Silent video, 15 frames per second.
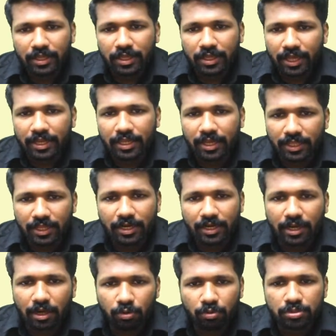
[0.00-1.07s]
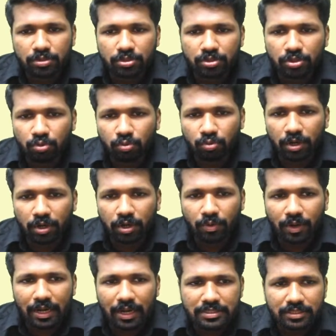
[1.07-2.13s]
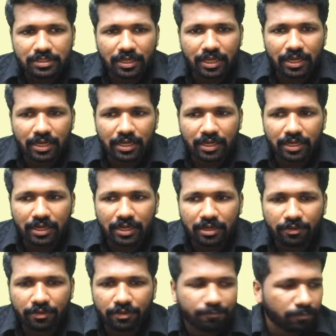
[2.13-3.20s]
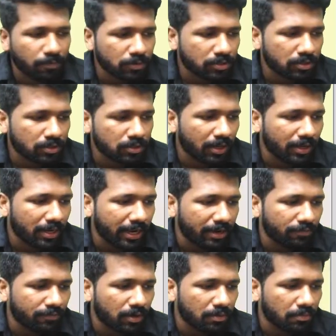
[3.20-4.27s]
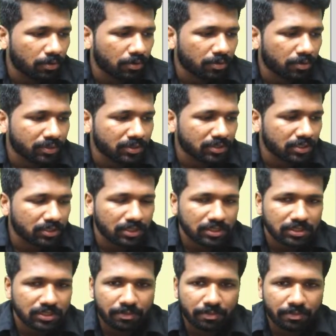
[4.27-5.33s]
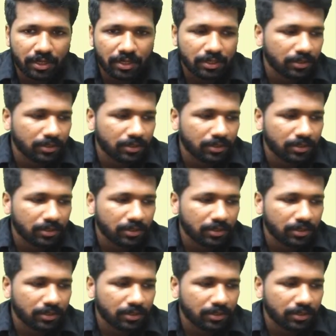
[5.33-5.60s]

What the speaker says: Any other doubts you want to ask? If possible I'll add one more question, just a minute.